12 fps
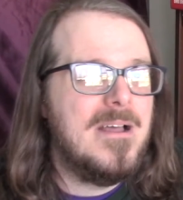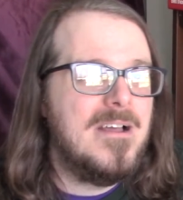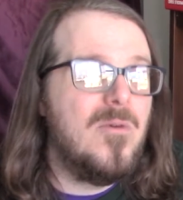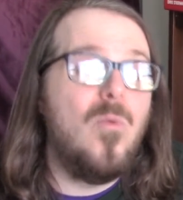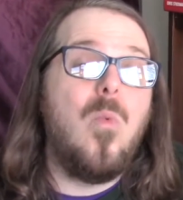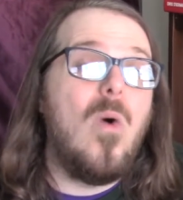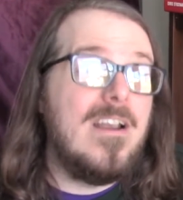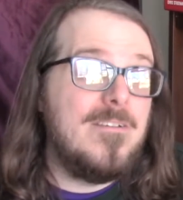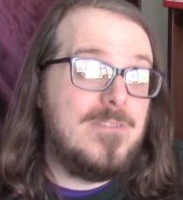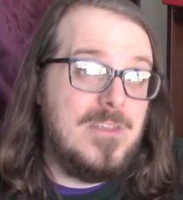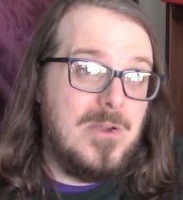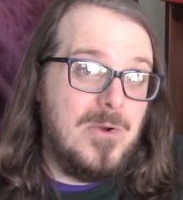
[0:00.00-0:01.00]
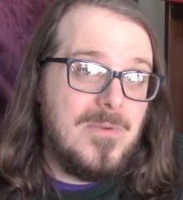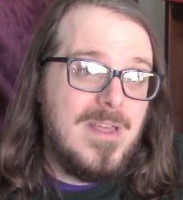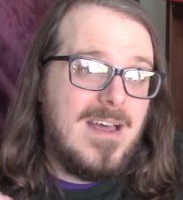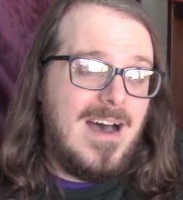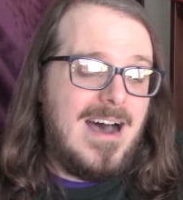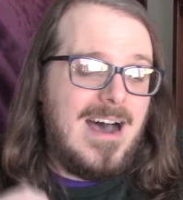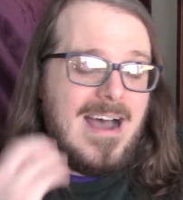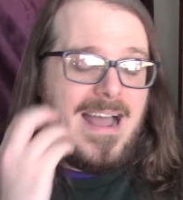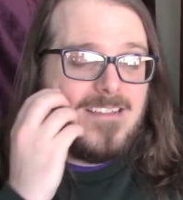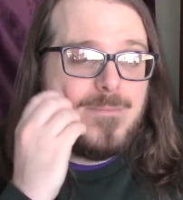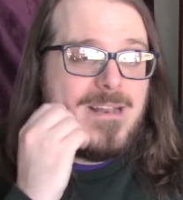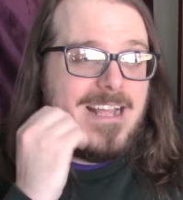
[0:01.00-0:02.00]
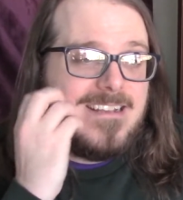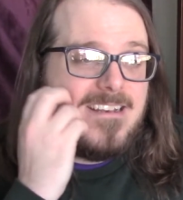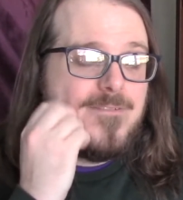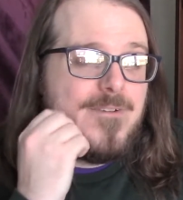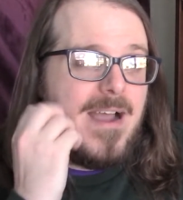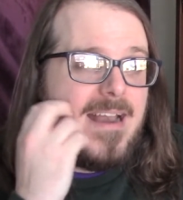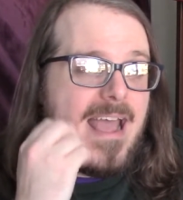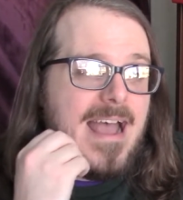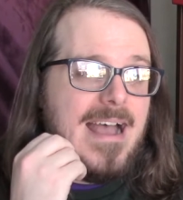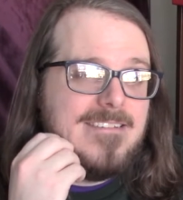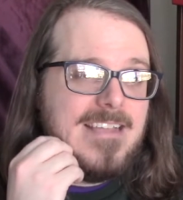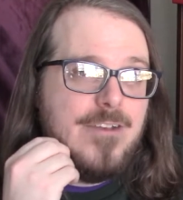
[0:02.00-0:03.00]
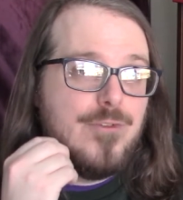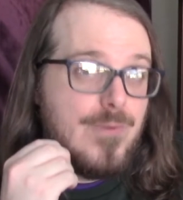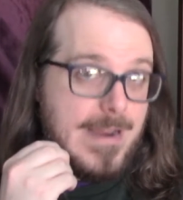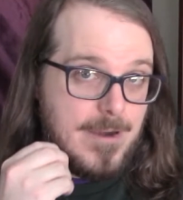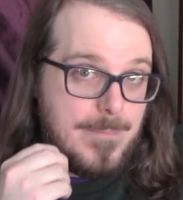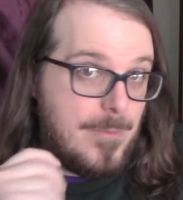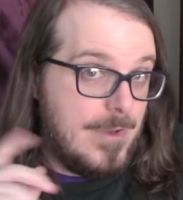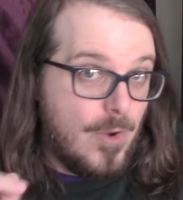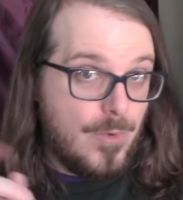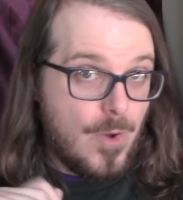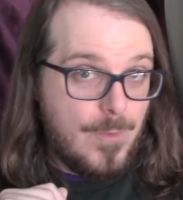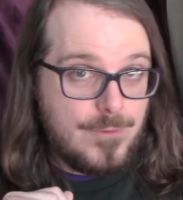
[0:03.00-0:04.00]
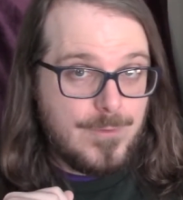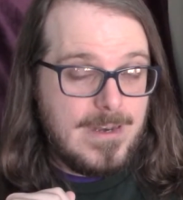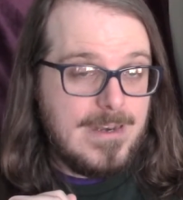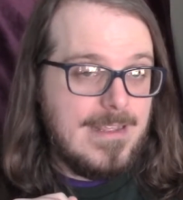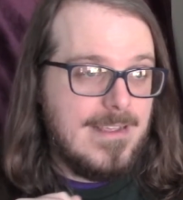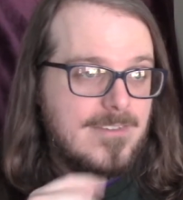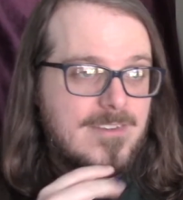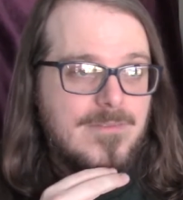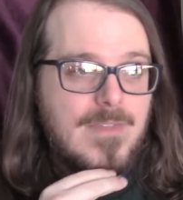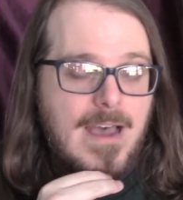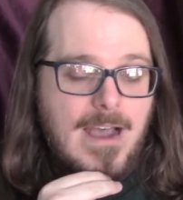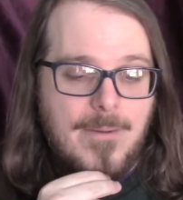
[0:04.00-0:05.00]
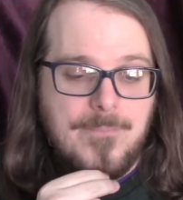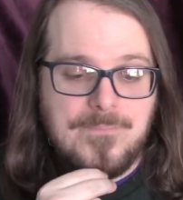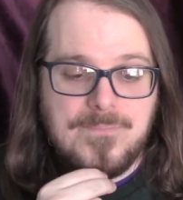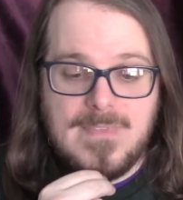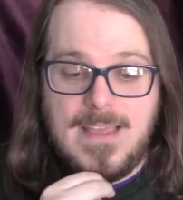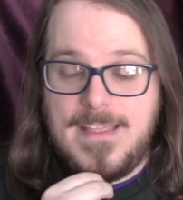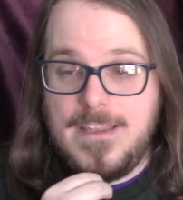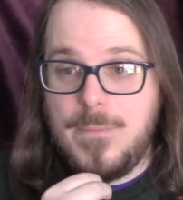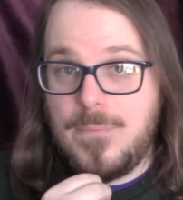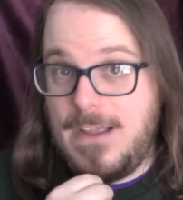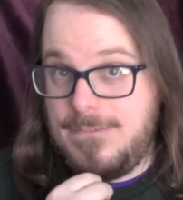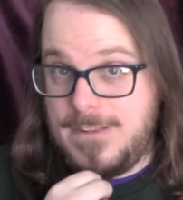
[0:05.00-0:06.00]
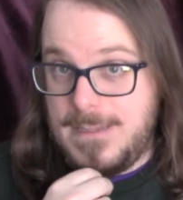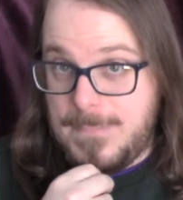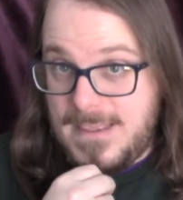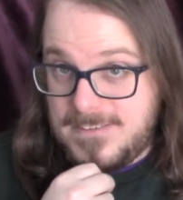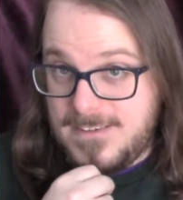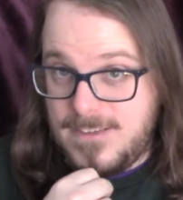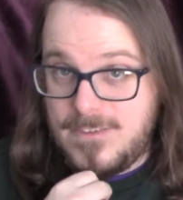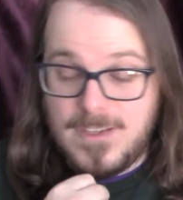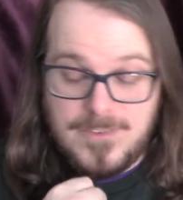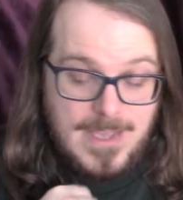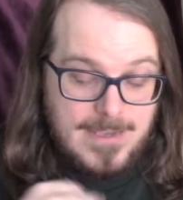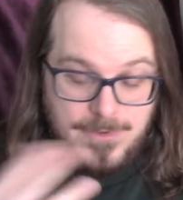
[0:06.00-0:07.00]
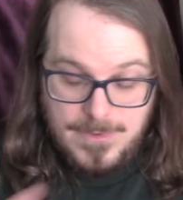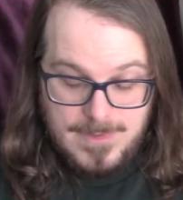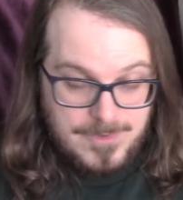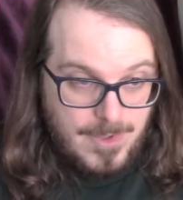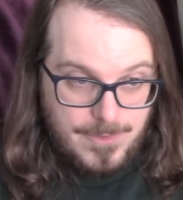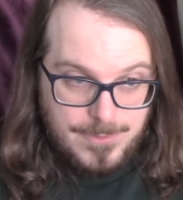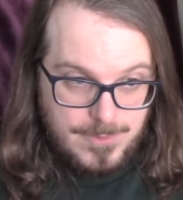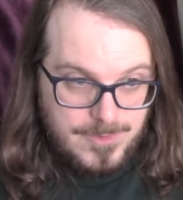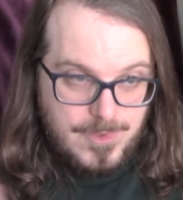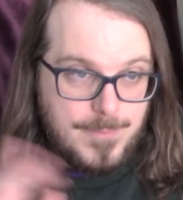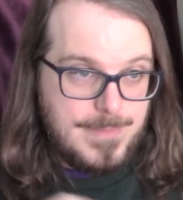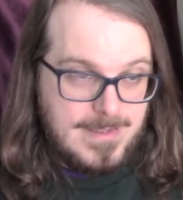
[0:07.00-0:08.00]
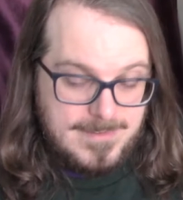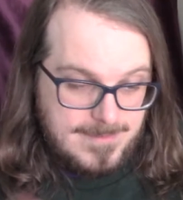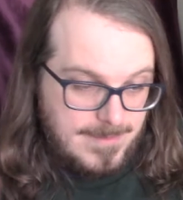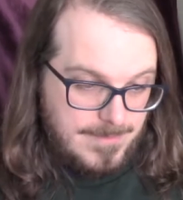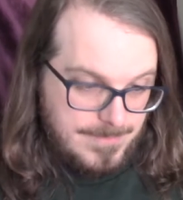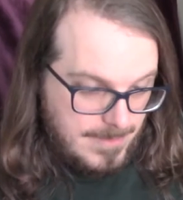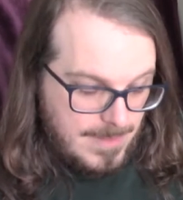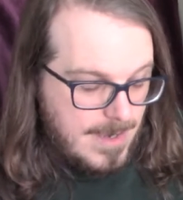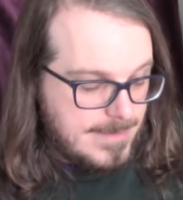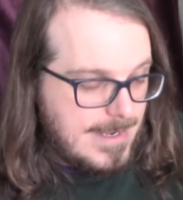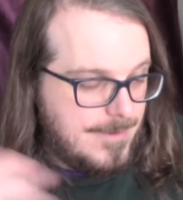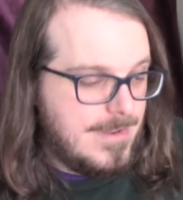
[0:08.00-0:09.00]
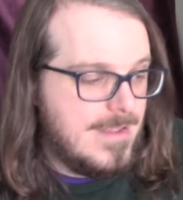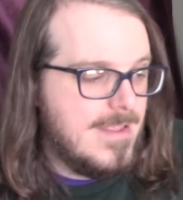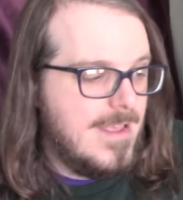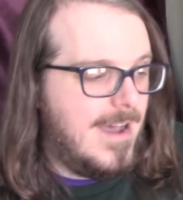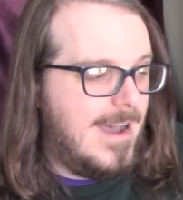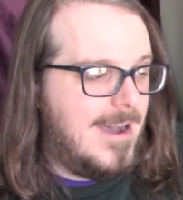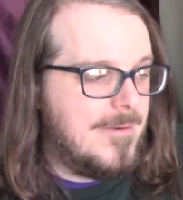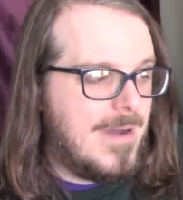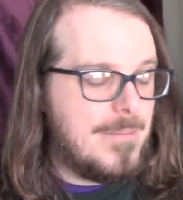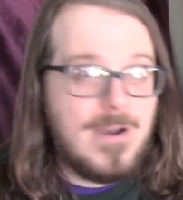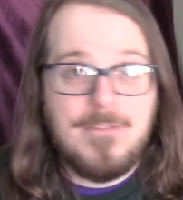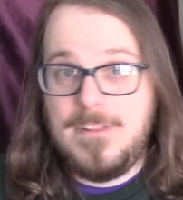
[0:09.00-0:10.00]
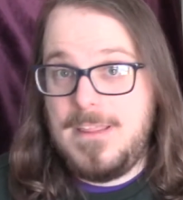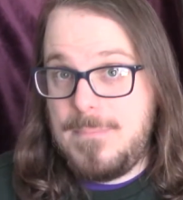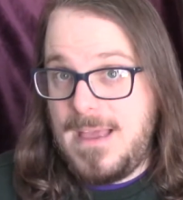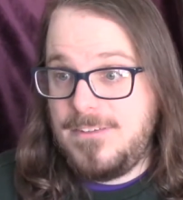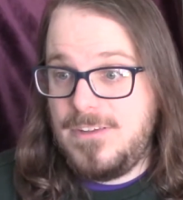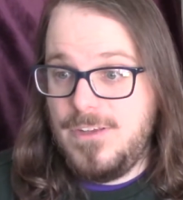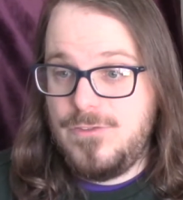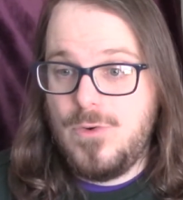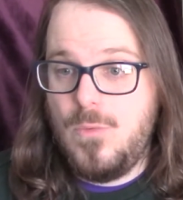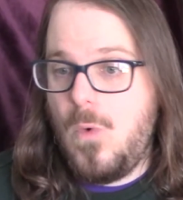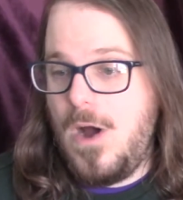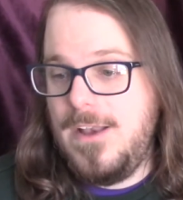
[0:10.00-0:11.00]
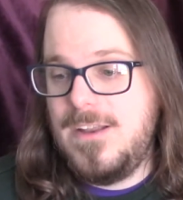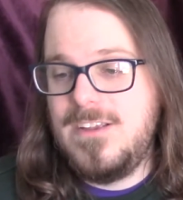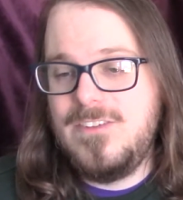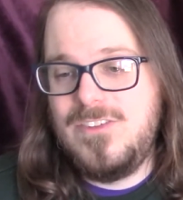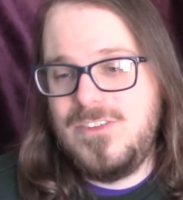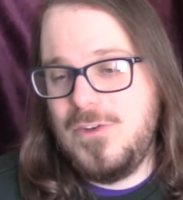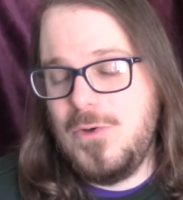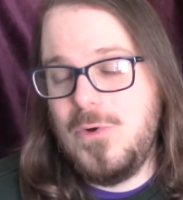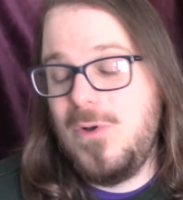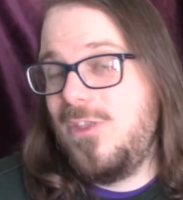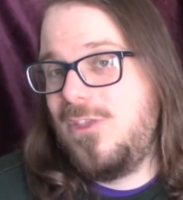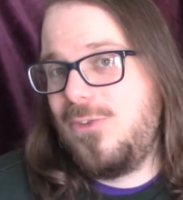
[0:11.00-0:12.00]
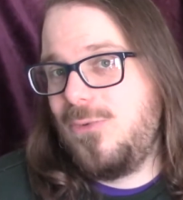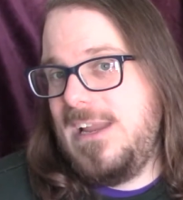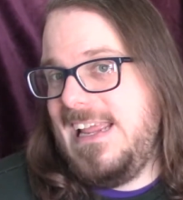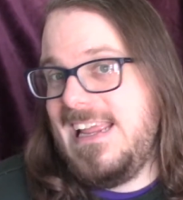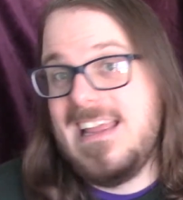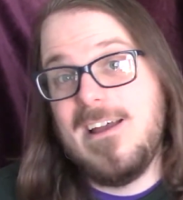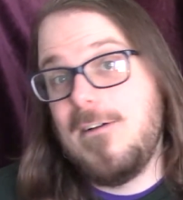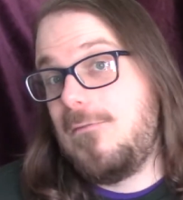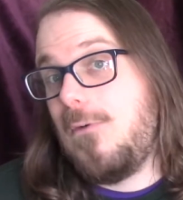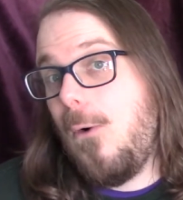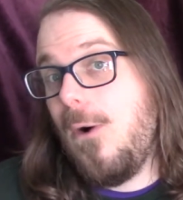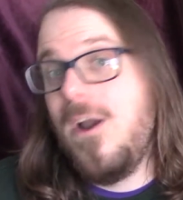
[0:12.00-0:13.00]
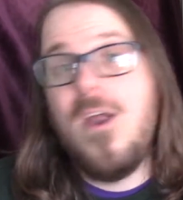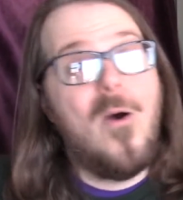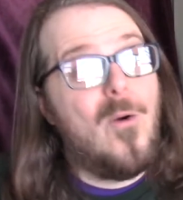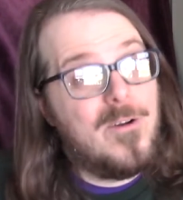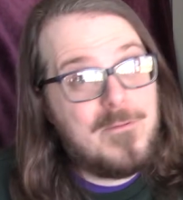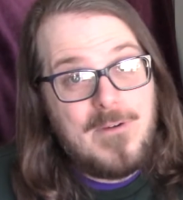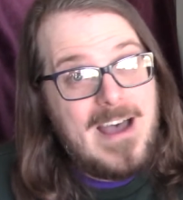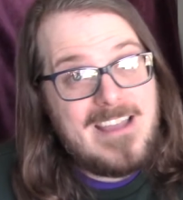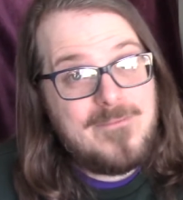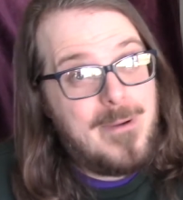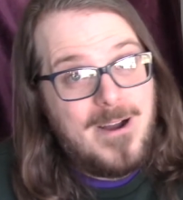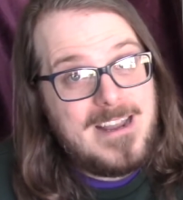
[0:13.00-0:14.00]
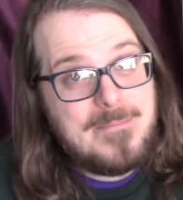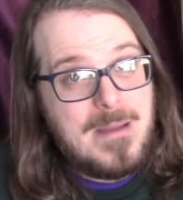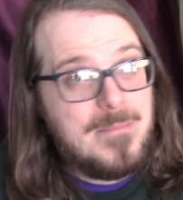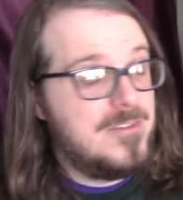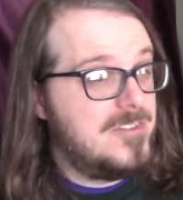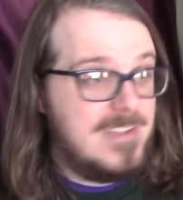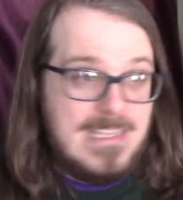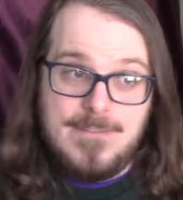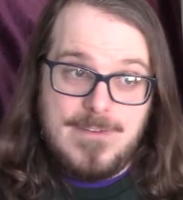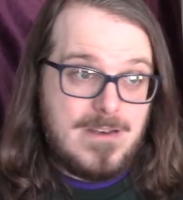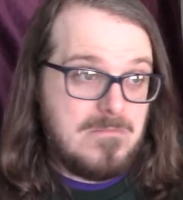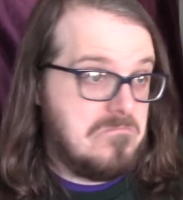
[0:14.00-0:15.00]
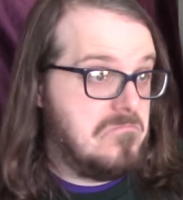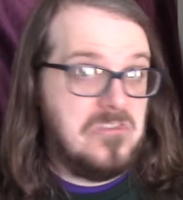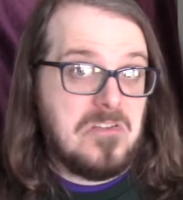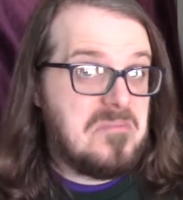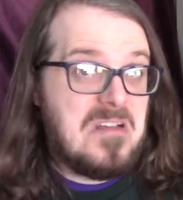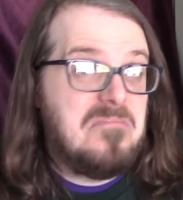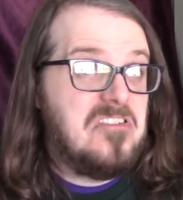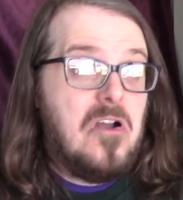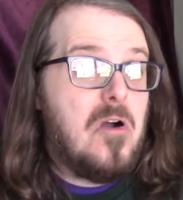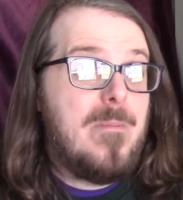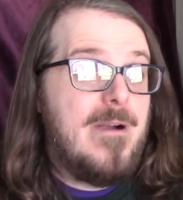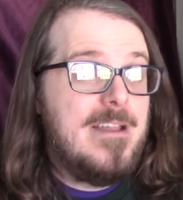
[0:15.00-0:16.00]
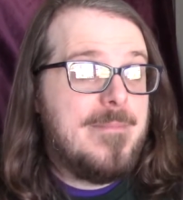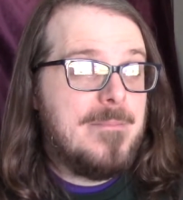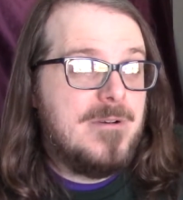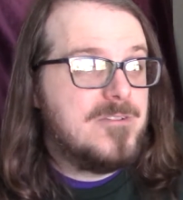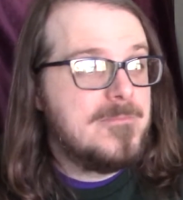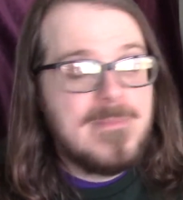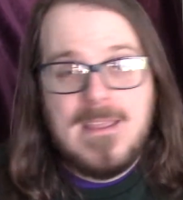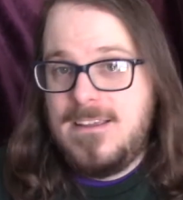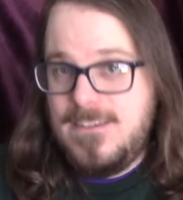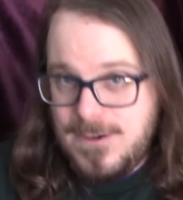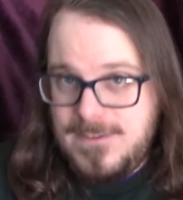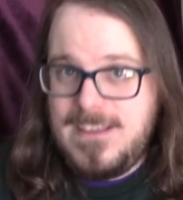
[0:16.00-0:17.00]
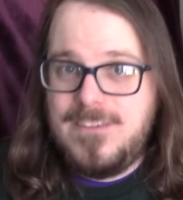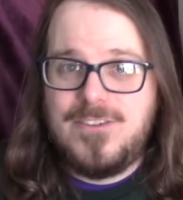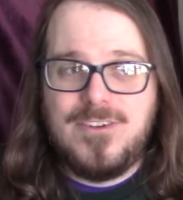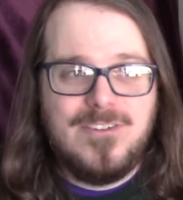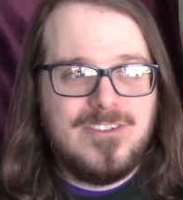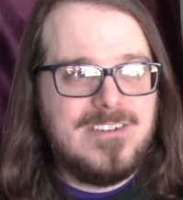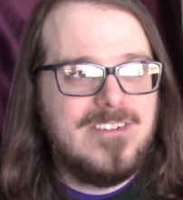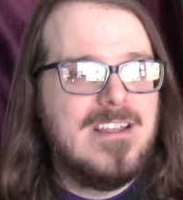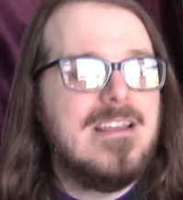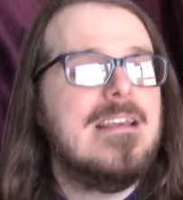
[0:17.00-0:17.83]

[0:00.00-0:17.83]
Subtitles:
One of you has been identified as a traitor, but we don't know which one it is. And then you privately message, because I do this all through Zoom because of the lockdown. I privately message 1, 2, 3, 4, or 5 party members, even sometimes no party members. You're the insurgent.